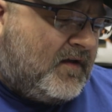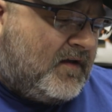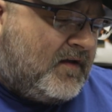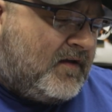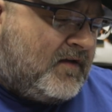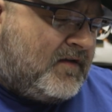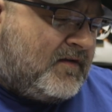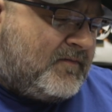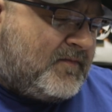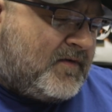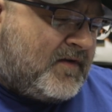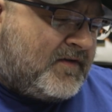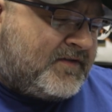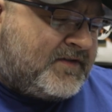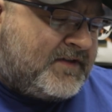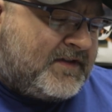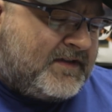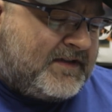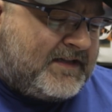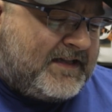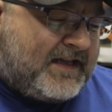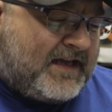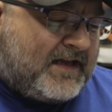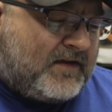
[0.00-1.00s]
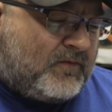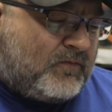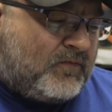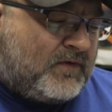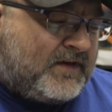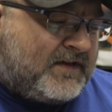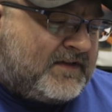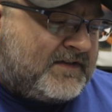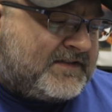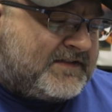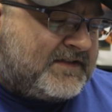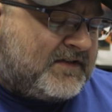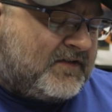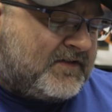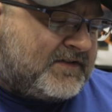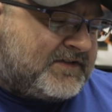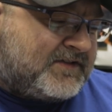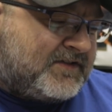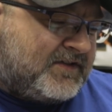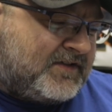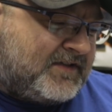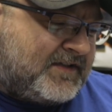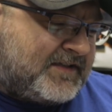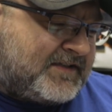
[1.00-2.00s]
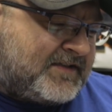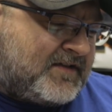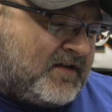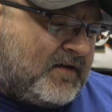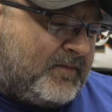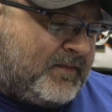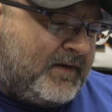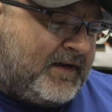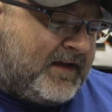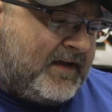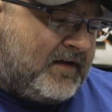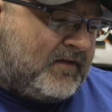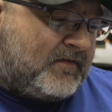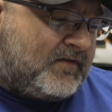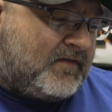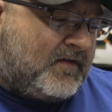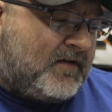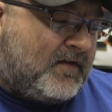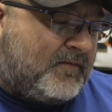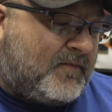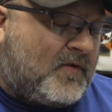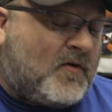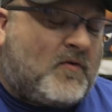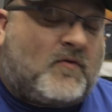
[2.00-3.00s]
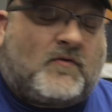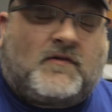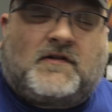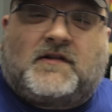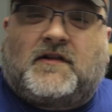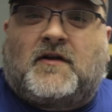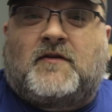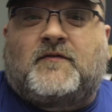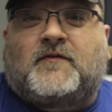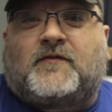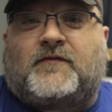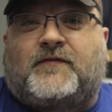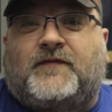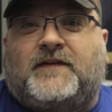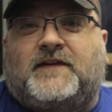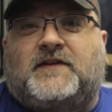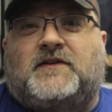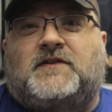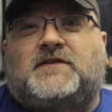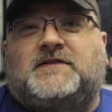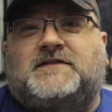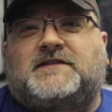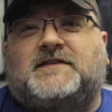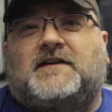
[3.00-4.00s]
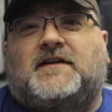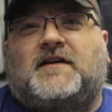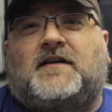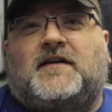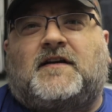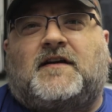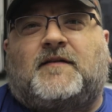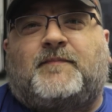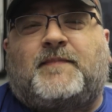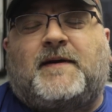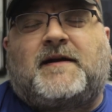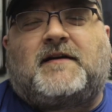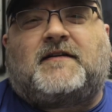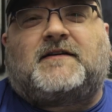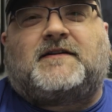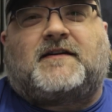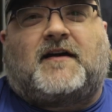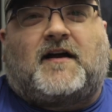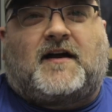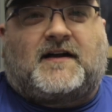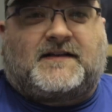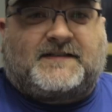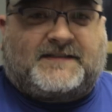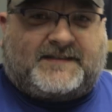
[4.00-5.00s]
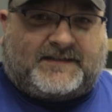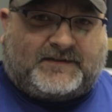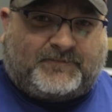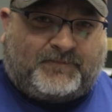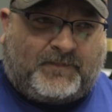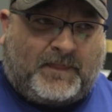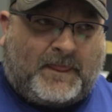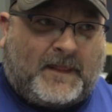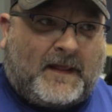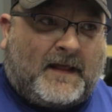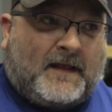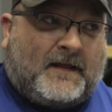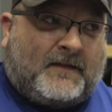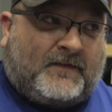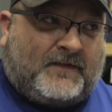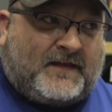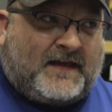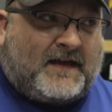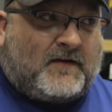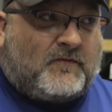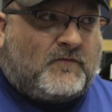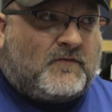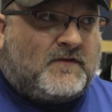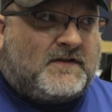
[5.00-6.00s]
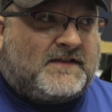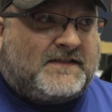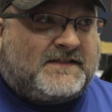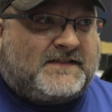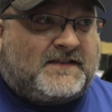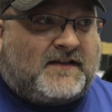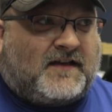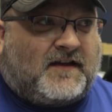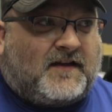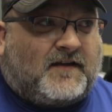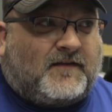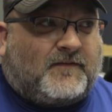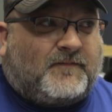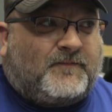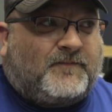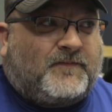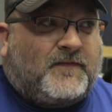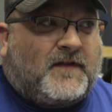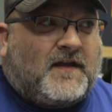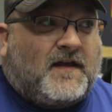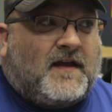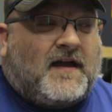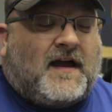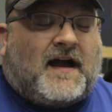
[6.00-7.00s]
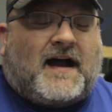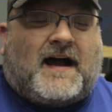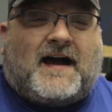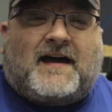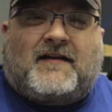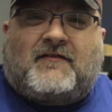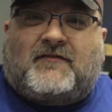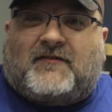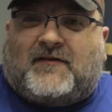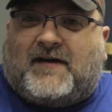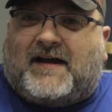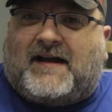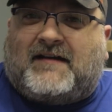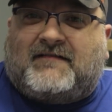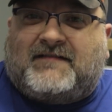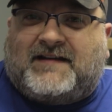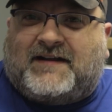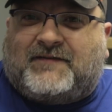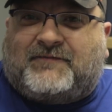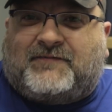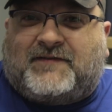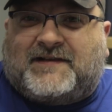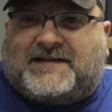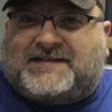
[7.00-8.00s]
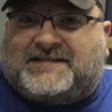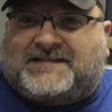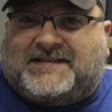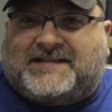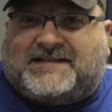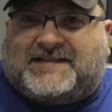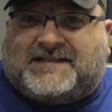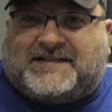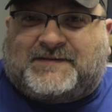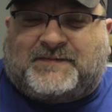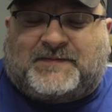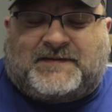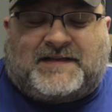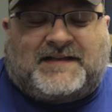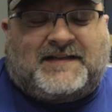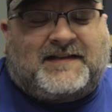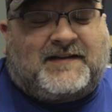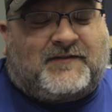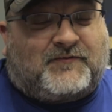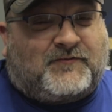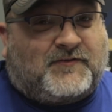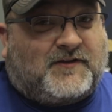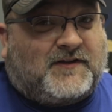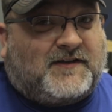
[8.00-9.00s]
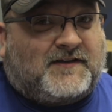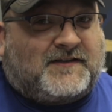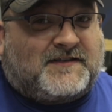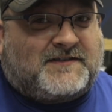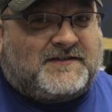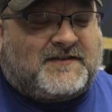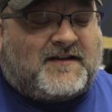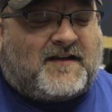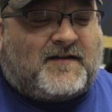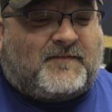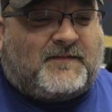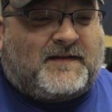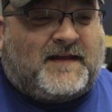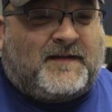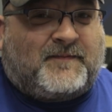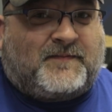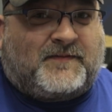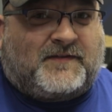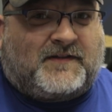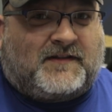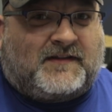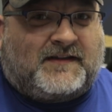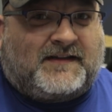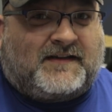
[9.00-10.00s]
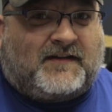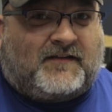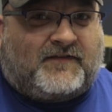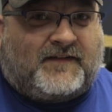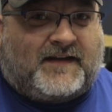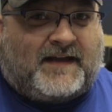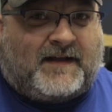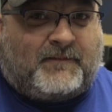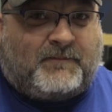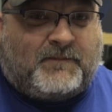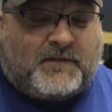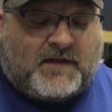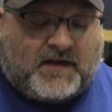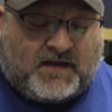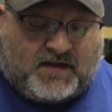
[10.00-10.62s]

Other than that, what else looks good that's coming out? Cloverfield Paradox. That was, I don't know how Netflix did this, but they did a really good job keeping the lid on that.